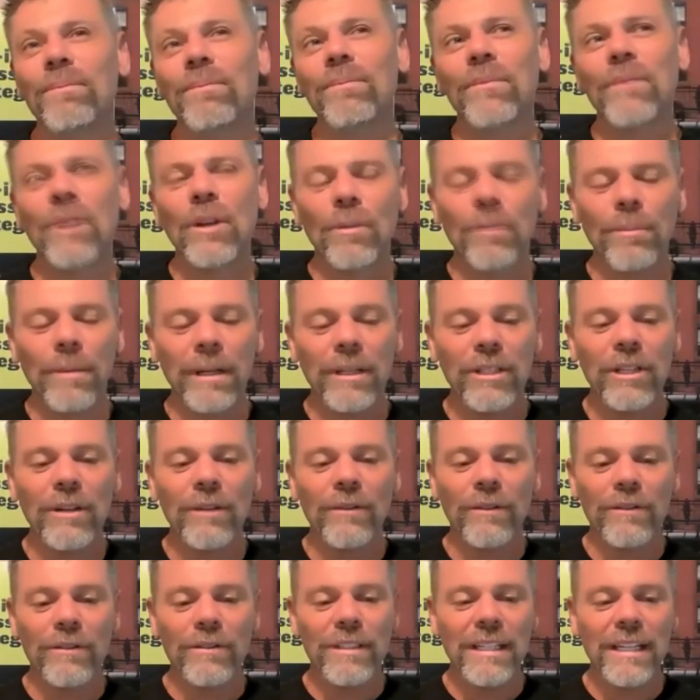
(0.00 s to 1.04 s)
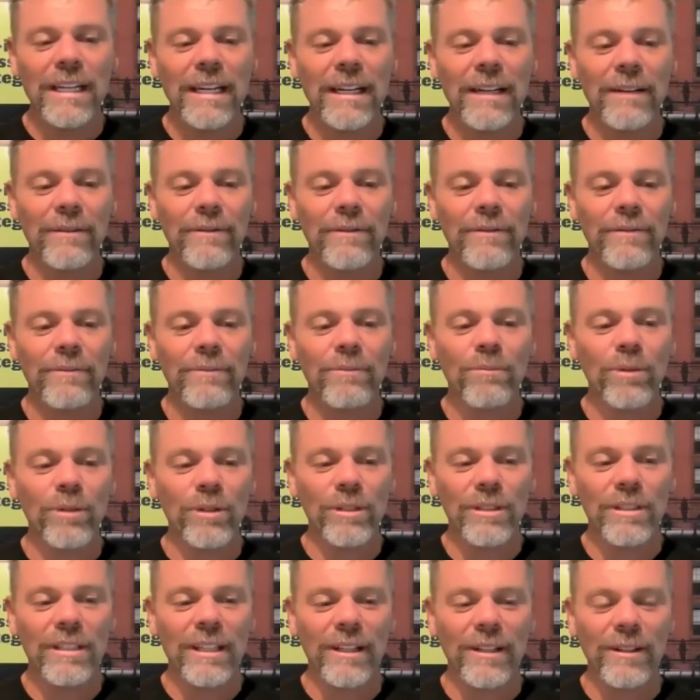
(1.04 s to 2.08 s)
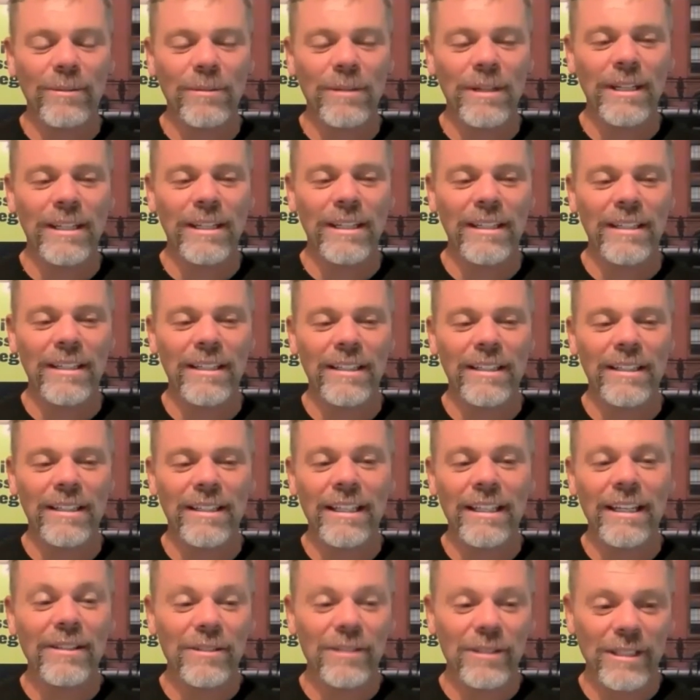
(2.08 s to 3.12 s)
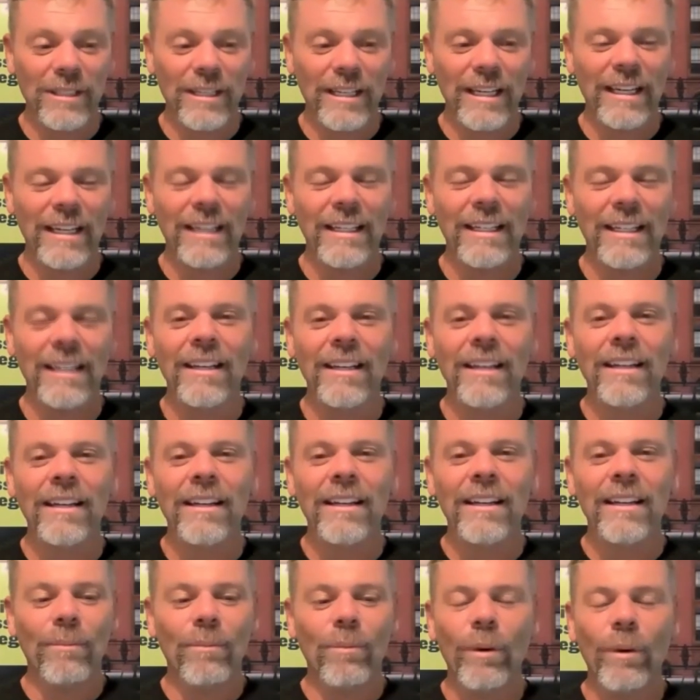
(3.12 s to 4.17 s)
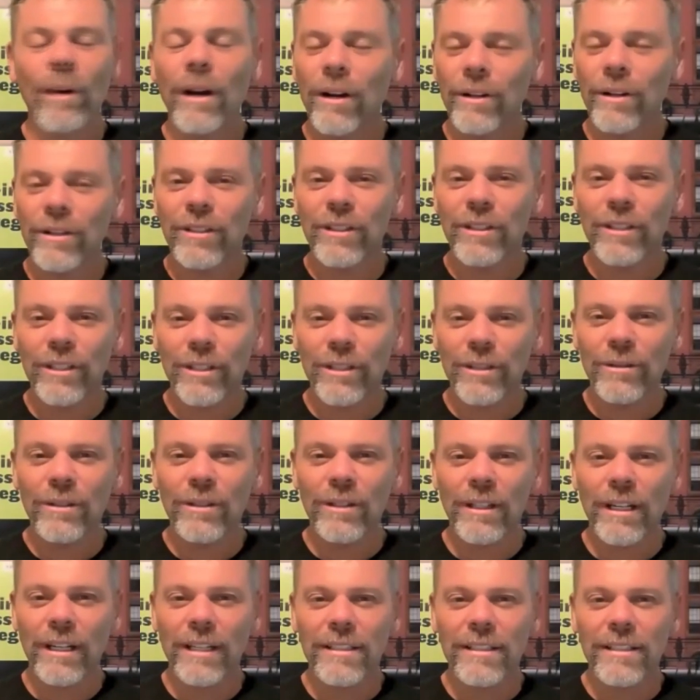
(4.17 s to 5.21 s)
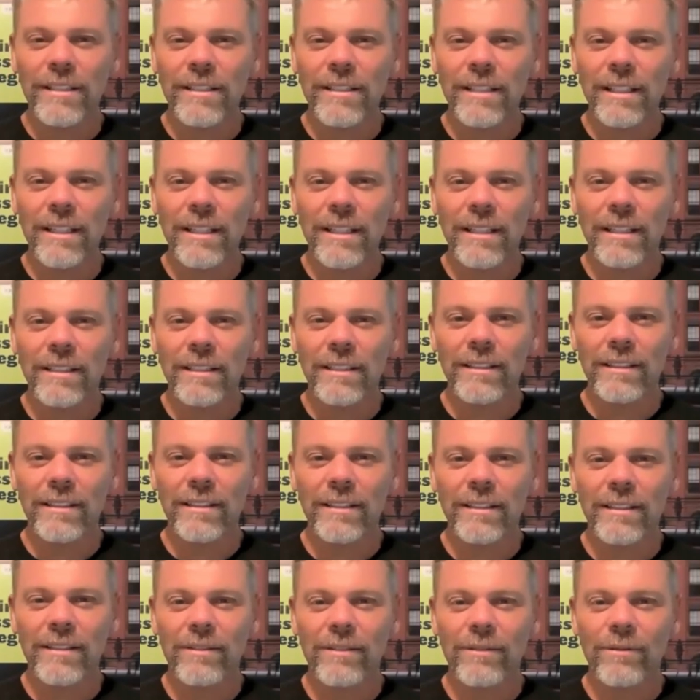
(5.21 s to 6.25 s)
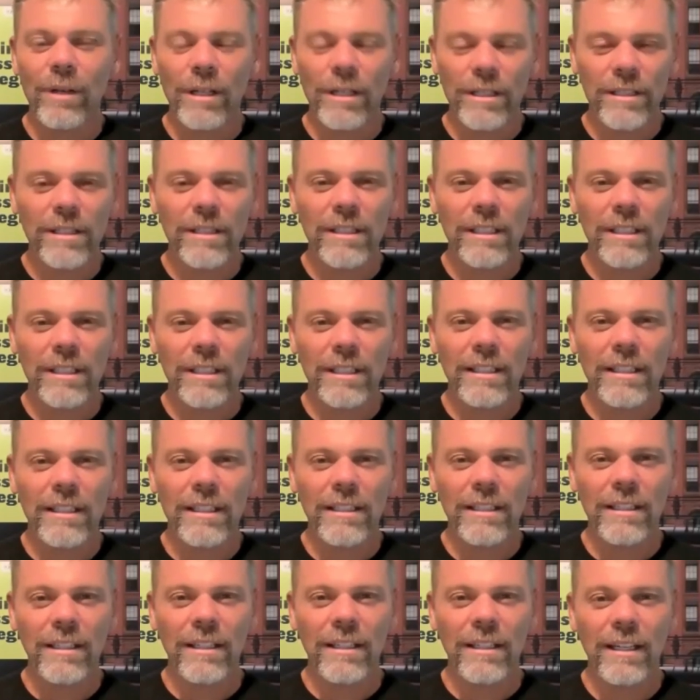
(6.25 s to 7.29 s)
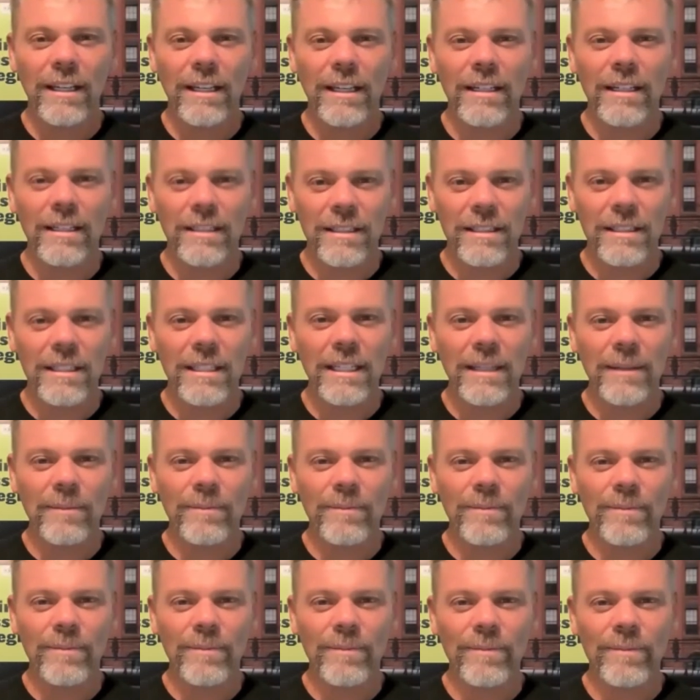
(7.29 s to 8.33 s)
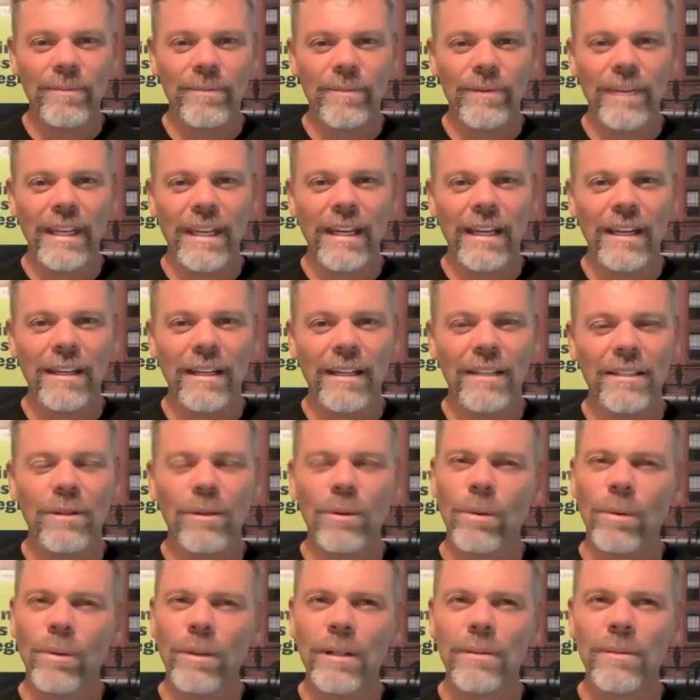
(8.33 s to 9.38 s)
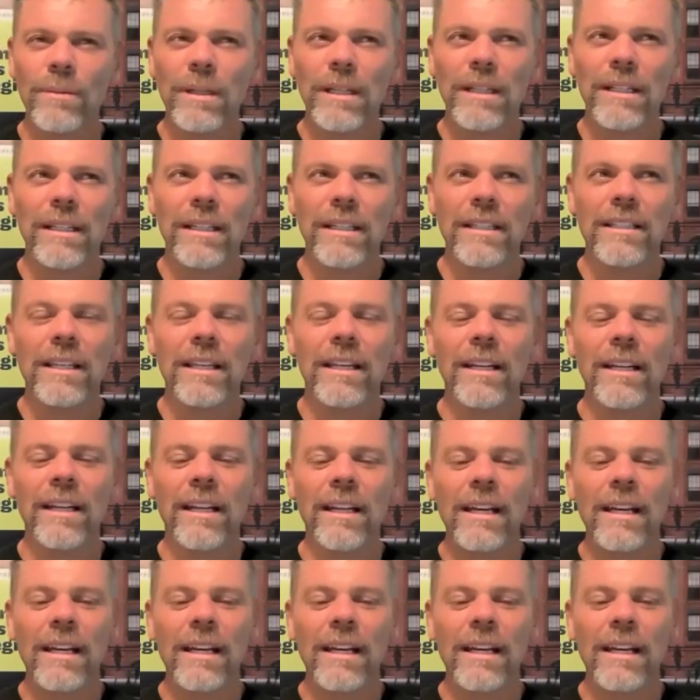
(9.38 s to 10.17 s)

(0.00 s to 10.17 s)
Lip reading: my chief of staff was telling me yesterday, we're underutilizing Ronsley and his team. And I said, well, what do you mean? He said,